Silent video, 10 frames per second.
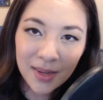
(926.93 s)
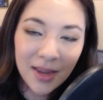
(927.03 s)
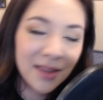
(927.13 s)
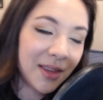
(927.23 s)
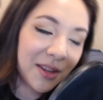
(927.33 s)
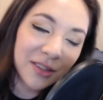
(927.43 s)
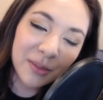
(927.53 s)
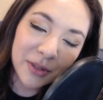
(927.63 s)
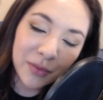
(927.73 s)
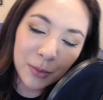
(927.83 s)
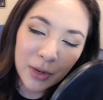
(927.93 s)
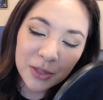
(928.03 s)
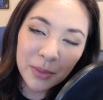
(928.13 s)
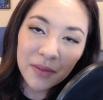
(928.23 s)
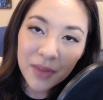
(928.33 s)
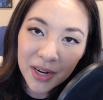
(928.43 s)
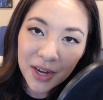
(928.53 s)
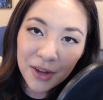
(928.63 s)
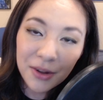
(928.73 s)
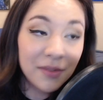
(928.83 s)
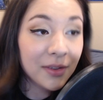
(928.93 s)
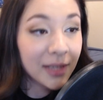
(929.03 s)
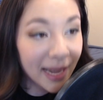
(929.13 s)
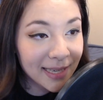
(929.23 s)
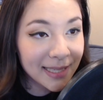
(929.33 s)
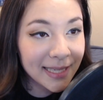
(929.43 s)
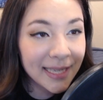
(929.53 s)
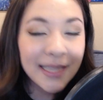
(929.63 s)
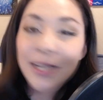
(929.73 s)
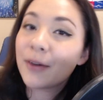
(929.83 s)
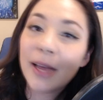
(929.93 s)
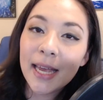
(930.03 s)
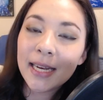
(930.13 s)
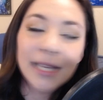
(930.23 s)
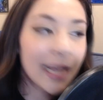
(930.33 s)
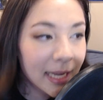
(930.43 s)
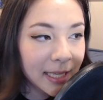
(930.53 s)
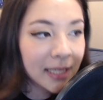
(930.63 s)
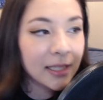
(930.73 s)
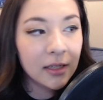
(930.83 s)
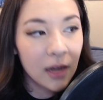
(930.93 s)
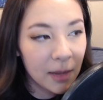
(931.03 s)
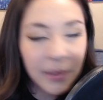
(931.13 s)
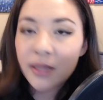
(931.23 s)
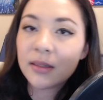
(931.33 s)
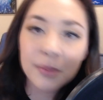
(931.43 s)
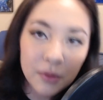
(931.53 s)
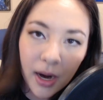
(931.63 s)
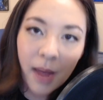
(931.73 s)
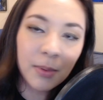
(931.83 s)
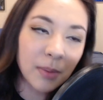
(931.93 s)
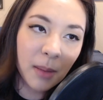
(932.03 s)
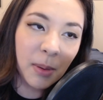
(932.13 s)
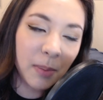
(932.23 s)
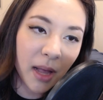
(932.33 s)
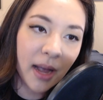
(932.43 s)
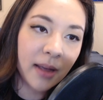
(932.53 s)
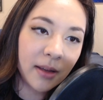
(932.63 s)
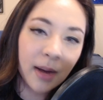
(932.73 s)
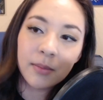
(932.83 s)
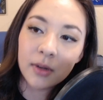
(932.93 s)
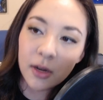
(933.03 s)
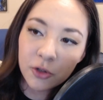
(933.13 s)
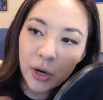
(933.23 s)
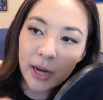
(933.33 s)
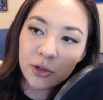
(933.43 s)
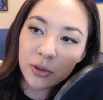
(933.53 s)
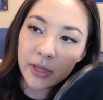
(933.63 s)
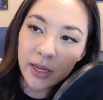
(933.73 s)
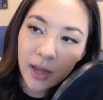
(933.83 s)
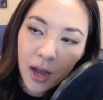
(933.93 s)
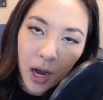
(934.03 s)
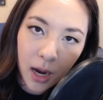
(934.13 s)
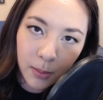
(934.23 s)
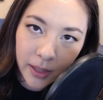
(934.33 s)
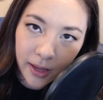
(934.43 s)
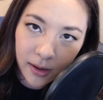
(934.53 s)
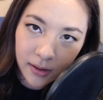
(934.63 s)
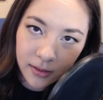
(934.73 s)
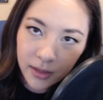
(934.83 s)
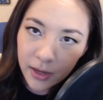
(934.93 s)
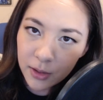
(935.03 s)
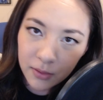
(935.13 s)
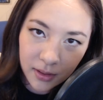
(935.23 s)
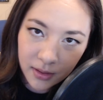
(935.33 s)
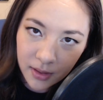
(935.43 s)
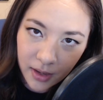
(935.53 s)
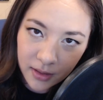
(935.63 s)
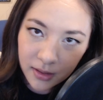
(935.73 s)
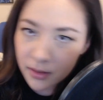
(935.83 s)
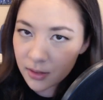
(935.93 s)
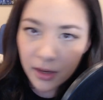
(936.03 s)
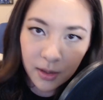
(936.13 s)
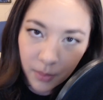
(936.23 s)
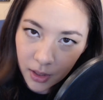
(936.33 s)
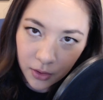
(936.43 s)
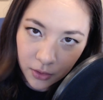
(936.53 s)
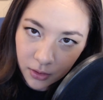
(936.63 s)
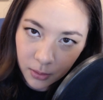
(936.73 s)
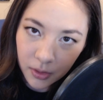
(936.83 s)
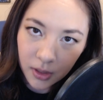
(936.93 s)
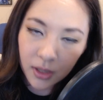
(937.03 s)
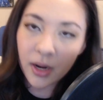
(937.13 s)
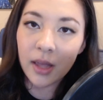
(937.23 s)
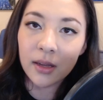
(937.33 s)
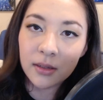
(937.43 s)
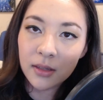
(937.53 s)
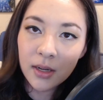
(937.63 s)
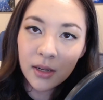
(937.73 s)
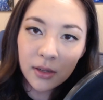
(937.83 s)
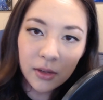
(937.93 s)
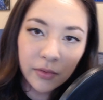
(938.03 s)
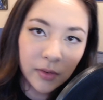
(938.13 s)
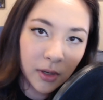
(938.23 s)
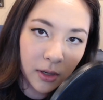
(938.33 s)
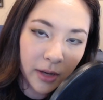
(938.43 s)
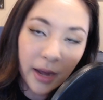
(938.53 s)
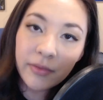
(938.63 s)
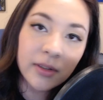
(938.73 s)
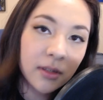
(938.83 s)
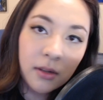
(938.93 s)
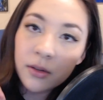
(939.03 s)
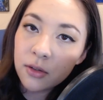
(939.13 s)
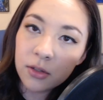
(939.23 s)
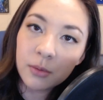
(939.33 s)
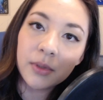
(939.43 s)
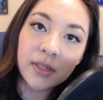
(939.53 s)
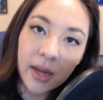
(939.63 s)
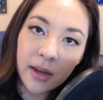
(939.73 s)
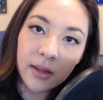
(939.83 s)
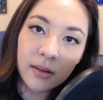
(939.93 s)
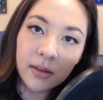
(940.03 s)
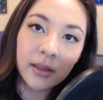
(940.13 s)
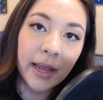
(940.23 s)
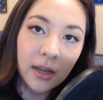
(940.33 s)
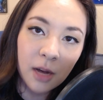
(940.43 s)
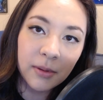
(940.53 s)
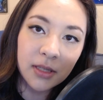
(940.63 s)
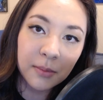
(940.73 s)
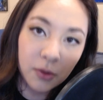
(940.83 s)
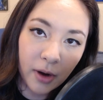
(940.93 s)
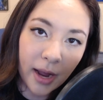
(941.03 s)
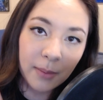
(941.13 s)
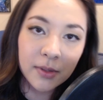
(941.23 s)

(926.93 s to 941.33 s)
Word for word: Thank you so much for watching my video. If you liked it, then go ahead and like and comment and subscribe and blah, blah, blah. I, I'm contractually obligated to tell you these things since I am a YouTuber and you've heard every single YouTuber say like, comment, subscribe.